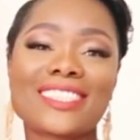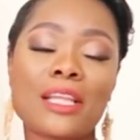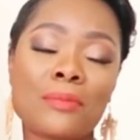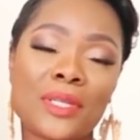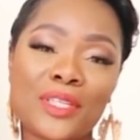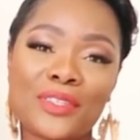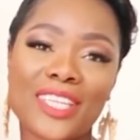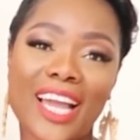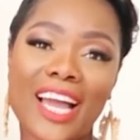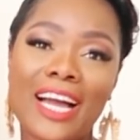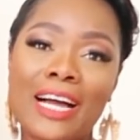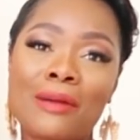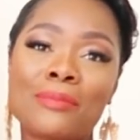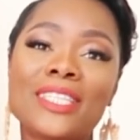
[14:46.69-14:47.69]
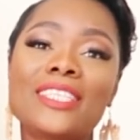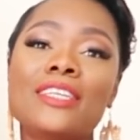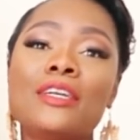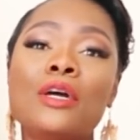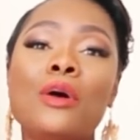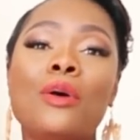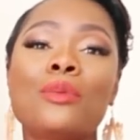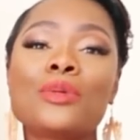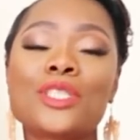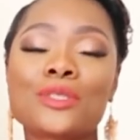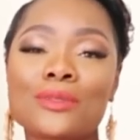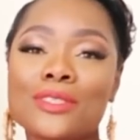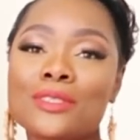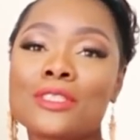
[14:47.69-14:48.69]
Let me know in the comment which
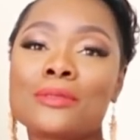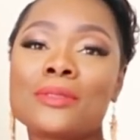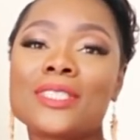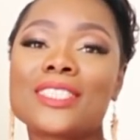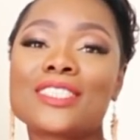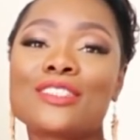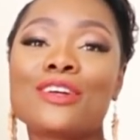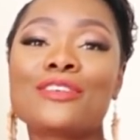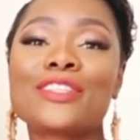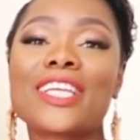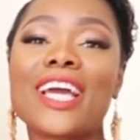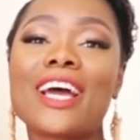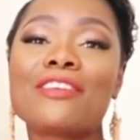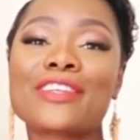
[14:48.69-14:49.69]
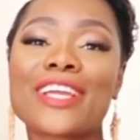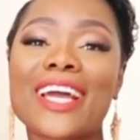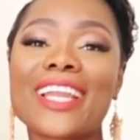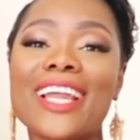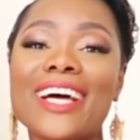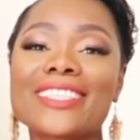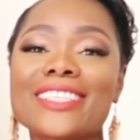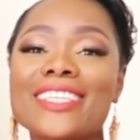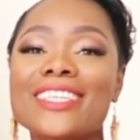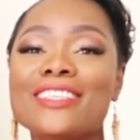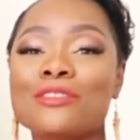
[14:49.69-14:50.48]
one of these pieces you already have in your closet